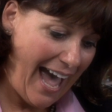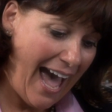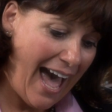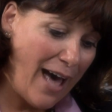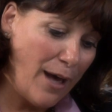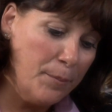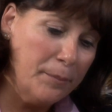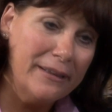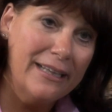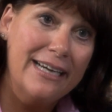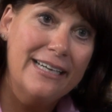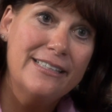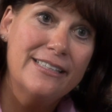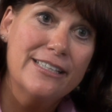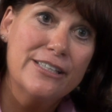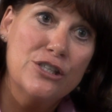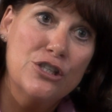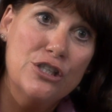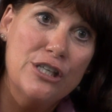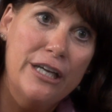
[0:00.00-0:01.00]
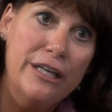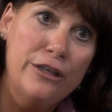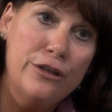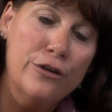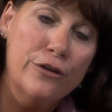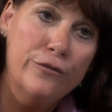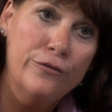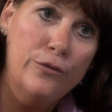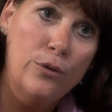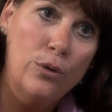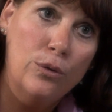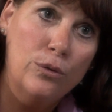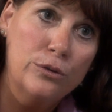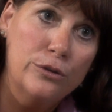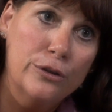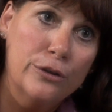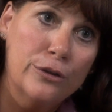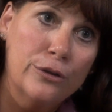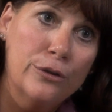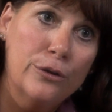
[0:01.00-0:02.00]
I'll place a sheet in your
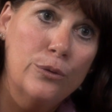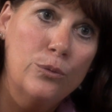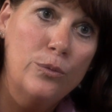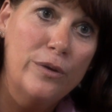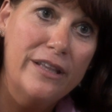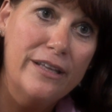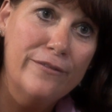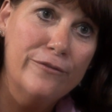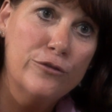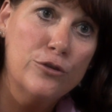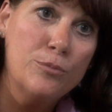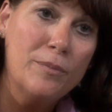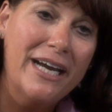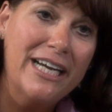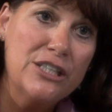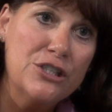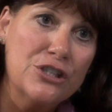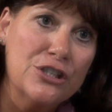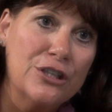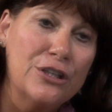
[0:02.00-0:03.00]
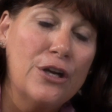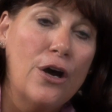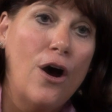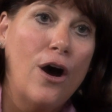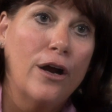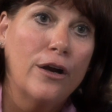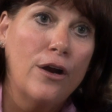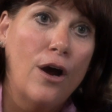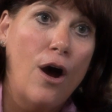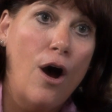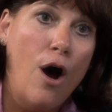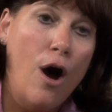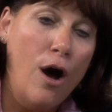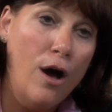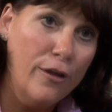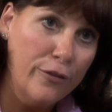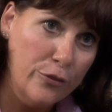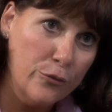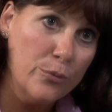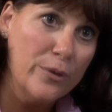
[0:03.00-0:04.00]
folder with information on
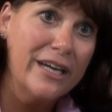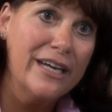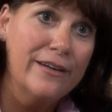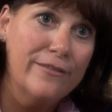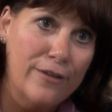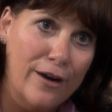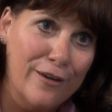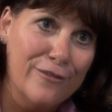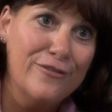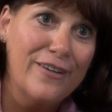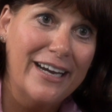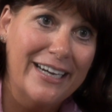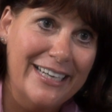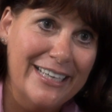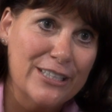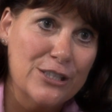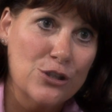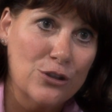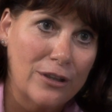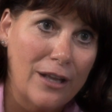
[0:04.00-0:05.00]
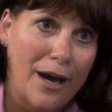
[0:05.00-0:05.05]
all three of our financial